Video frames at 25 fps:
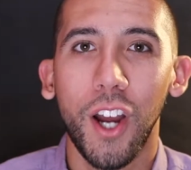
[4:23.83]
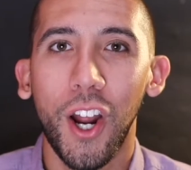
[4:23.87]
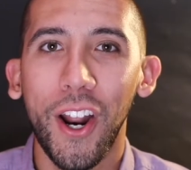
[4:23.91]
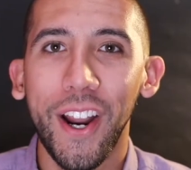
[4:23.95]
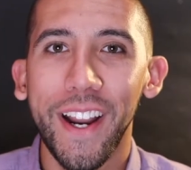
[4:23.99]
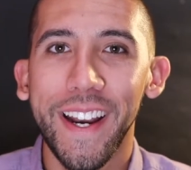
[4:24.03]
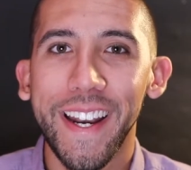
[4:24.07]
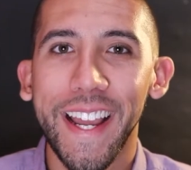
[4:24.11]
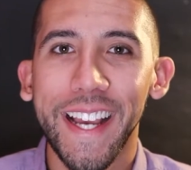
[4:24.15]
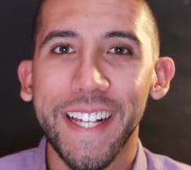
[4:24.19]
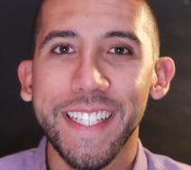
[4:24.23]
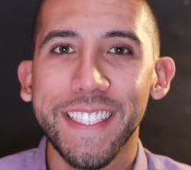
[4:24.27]

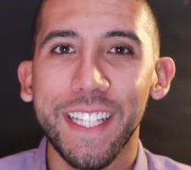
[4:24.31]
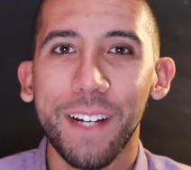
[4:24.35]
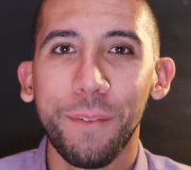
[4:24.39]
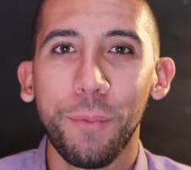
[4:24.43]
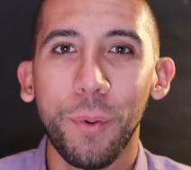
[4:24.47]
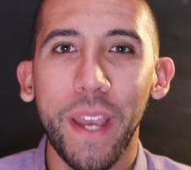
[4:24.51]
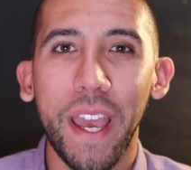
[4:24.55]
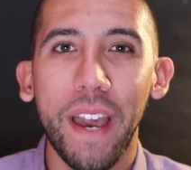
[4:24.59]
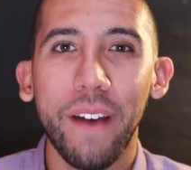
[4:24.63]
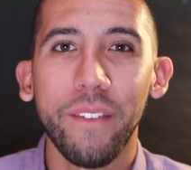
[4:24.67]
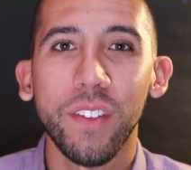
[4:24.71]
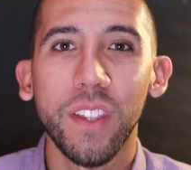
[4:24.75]
right, next up
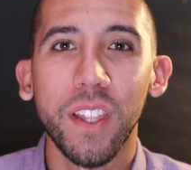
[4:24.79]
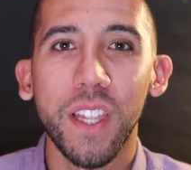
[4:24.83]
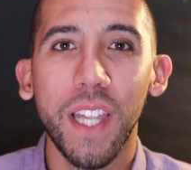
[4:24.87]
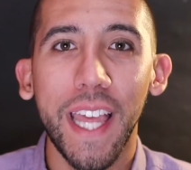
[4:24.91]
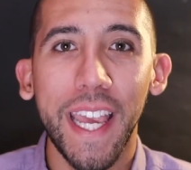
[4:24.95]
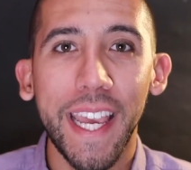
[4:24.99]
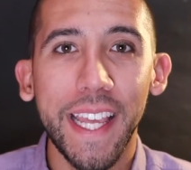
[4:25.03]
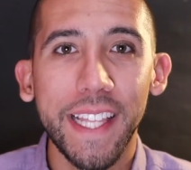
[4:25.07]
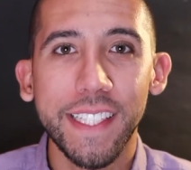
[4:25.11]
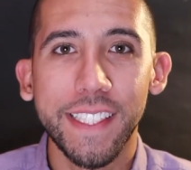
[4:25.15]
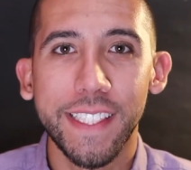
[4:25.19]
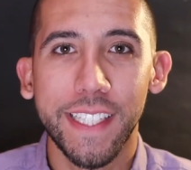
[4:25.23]
we have
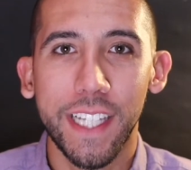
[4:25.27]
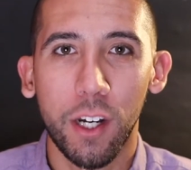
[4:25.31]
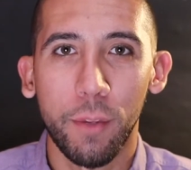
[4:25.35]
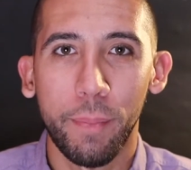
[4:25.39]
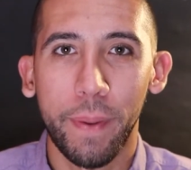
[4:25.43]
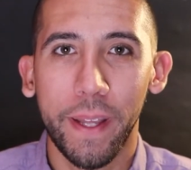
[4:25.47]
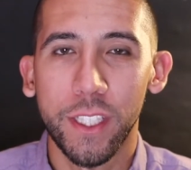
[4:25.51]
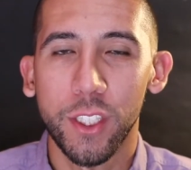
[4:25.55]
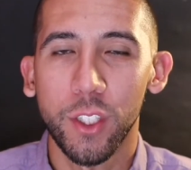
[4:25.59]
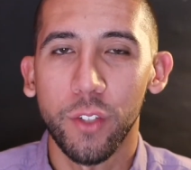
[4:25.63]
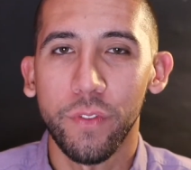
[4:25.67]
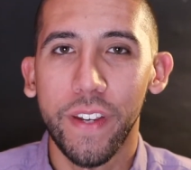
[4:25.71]
Lansdale,
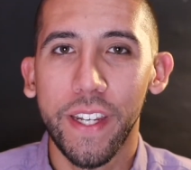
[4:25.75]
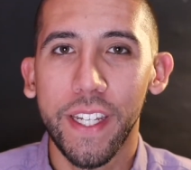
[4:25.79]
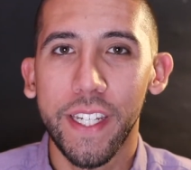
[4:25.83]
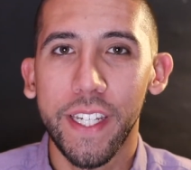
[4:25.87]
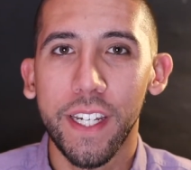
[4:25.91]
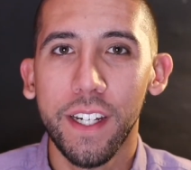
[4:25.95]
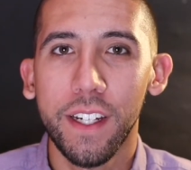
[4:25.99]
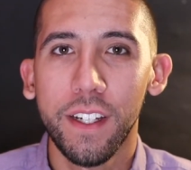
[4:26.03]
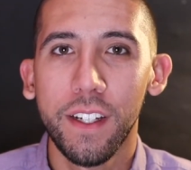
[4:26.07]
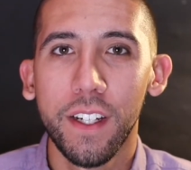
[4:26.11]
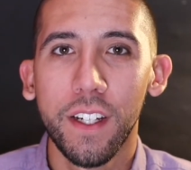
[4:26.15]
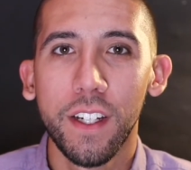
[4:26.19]

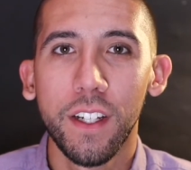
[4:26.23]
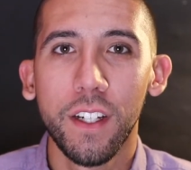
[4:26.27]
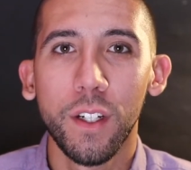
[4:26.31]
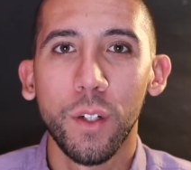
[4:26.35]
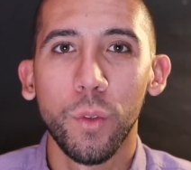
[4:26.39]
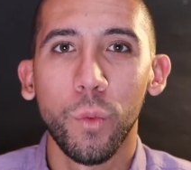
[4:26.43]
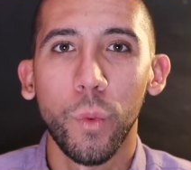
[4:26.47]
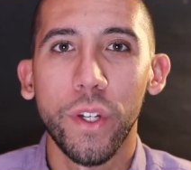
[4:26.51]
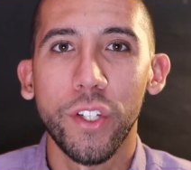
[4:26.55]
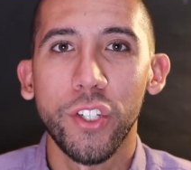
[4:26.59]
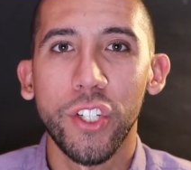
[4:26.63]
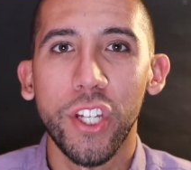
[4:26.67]
Pennsylvania,
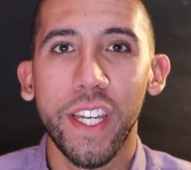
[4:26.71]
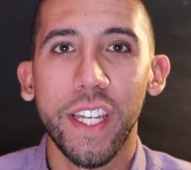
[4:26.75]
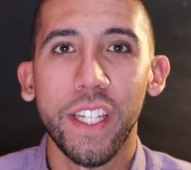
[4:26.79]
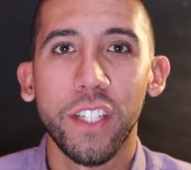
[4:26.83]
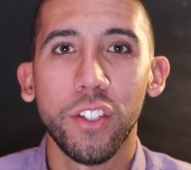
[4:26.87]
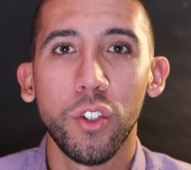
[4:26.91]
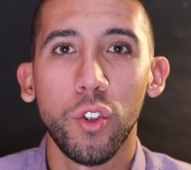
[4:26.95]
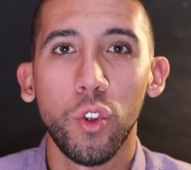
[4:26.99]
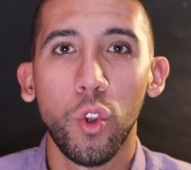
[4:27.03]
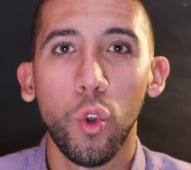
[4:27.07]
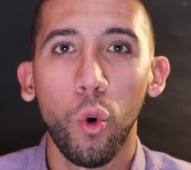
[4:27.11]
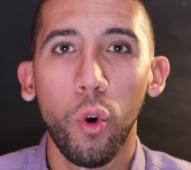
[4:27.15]
which
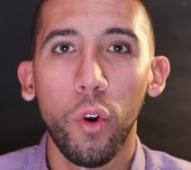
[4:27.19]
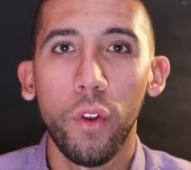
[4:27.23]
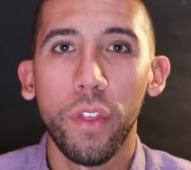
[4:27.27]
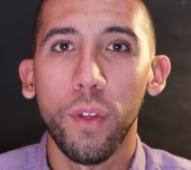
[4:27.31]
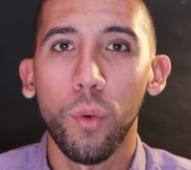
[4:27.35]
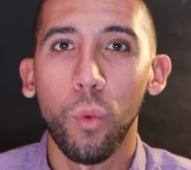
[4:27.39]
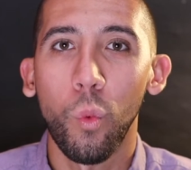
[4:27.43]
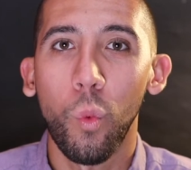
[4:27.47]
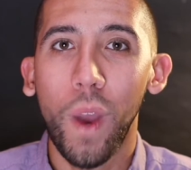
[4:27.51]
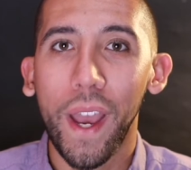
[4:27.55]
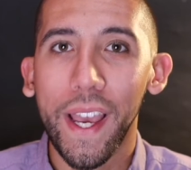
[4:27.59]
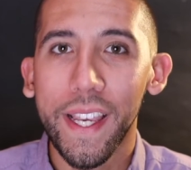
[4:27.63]
is
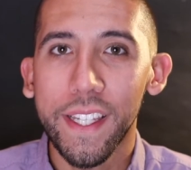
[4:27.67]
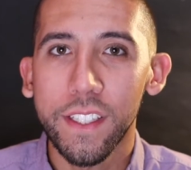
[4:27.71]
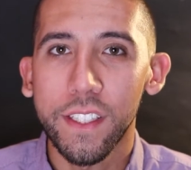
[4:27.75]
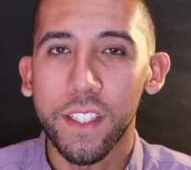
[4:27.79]
northwest